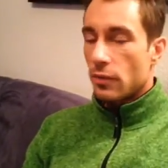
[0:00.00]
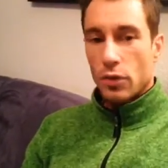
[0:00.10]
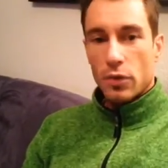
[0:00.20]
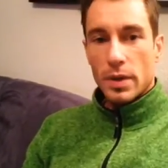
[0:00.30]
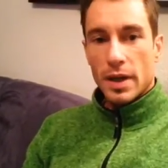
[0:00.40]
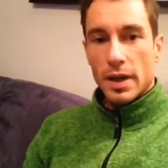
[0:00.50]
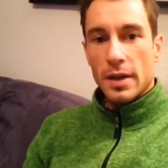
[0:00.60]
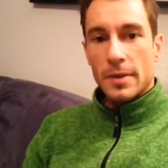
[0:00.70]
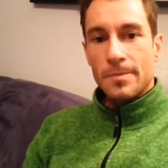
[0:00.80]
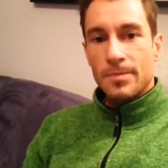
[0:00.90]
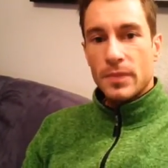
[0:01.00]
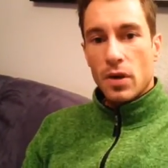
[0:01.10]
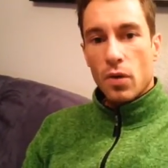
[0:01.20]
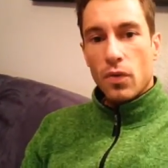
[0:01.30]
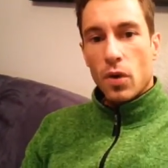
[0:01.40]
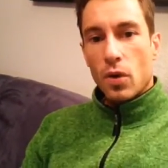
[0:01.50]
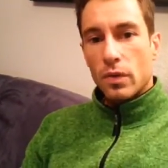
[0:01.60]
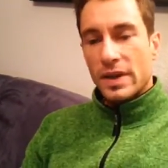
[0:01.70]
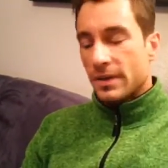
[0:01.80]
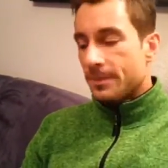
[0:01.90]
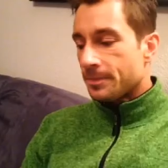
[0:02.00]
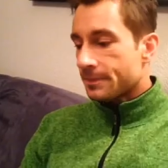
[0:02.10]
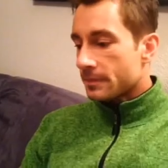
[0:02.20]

for my overall win